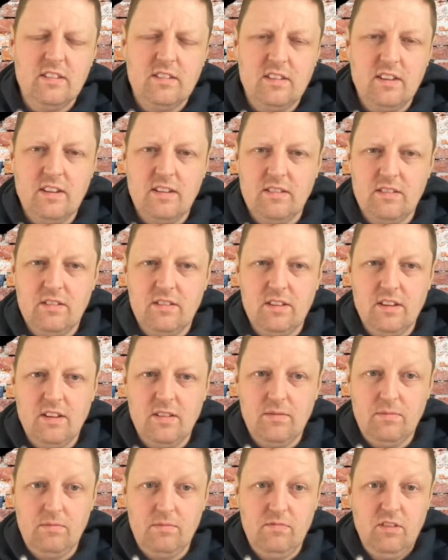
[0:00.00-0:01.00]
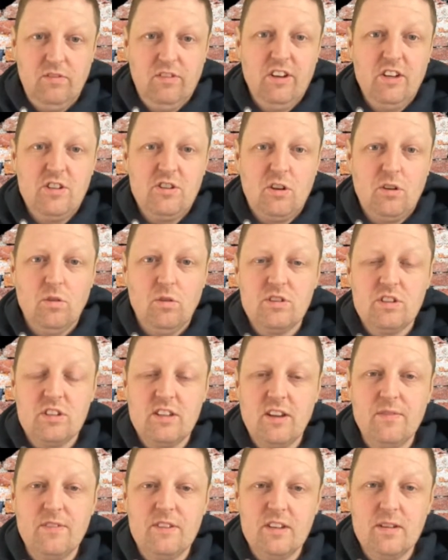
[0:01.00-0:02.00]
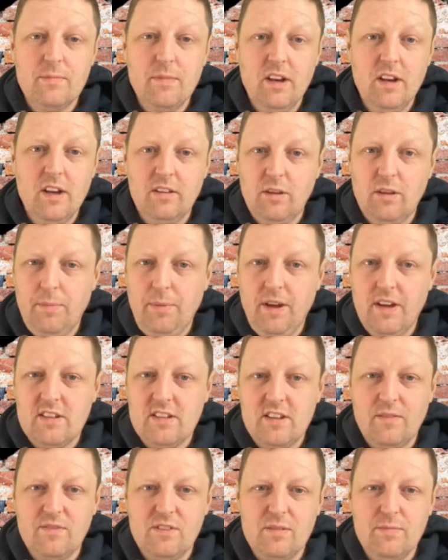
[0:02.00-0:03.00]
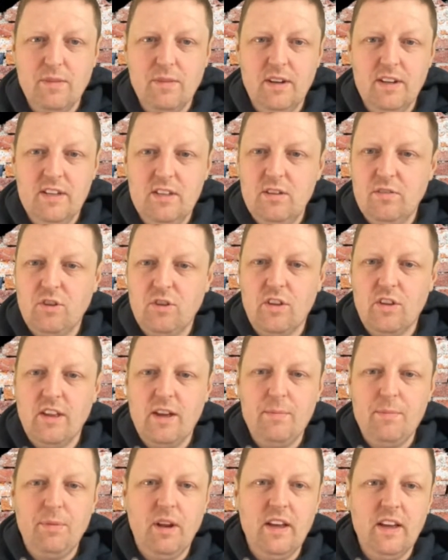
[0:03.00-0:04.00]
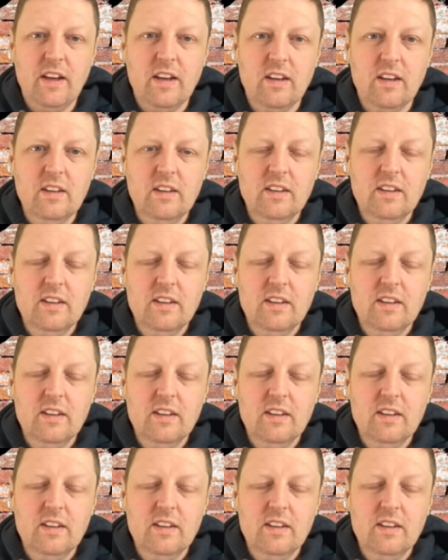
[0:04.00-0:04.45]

The release clause is 17 million. They pay 17 million. They've got their player.